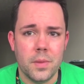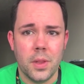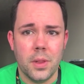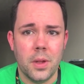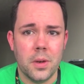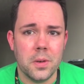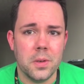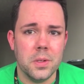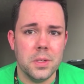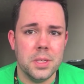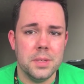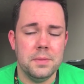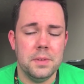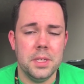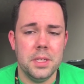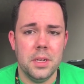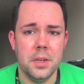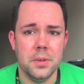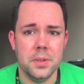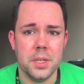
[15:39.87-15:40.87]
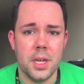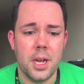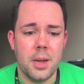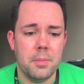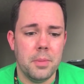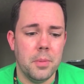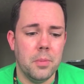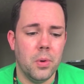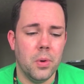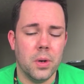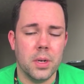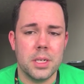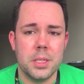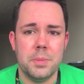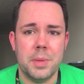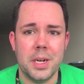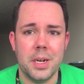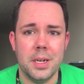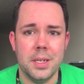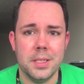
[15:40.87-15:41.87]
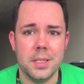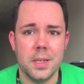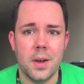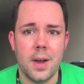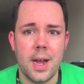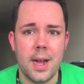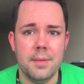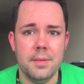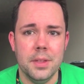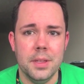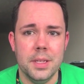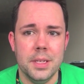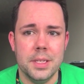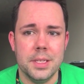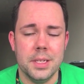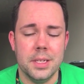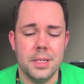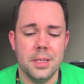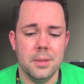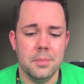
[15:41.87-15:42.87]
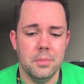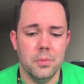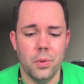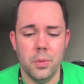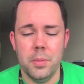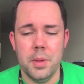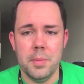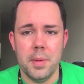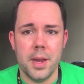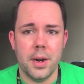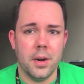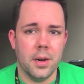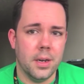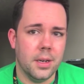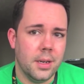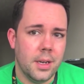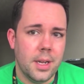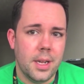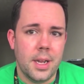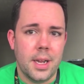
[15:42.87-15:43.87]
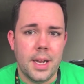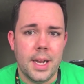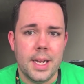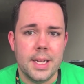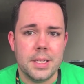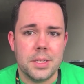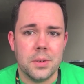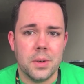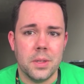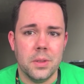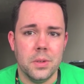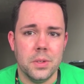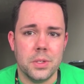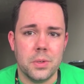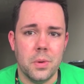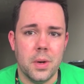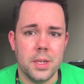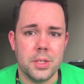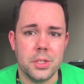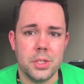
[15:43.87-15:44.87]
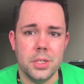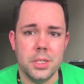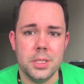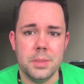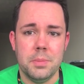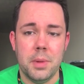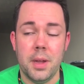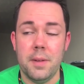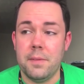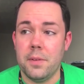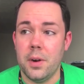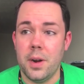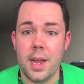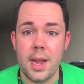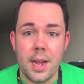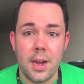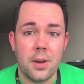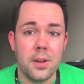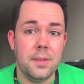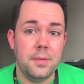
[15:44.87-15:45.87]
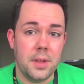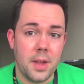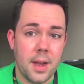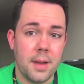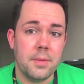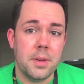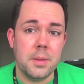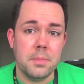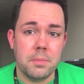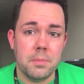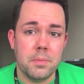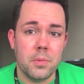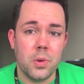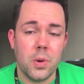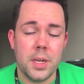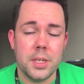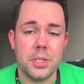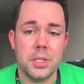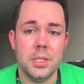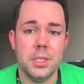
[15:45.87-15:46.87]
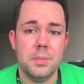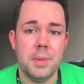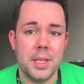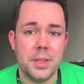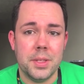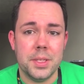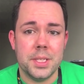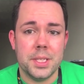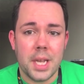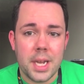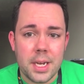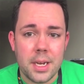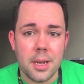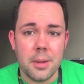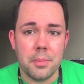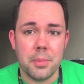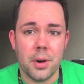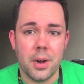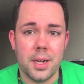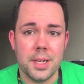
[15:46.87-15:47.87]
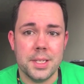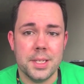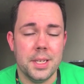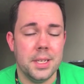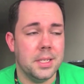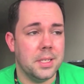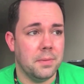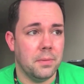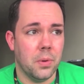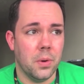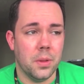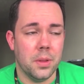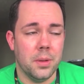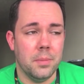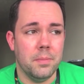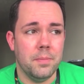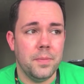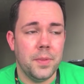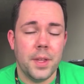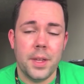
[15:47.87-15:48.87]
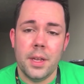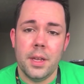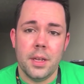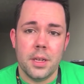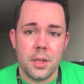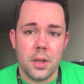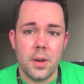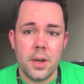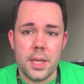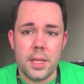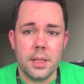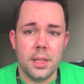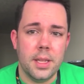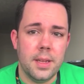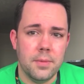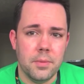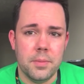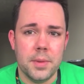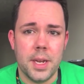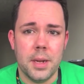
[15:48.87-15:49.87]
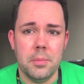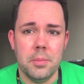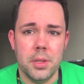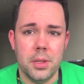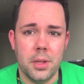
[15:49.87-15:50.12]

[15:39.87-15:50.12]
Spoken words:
the longer this video is up, the more experience I'll have in this, and we'll be better at answering those questions. But for now, if you have any questions about the sign up process for them, go ahead and leave them down below.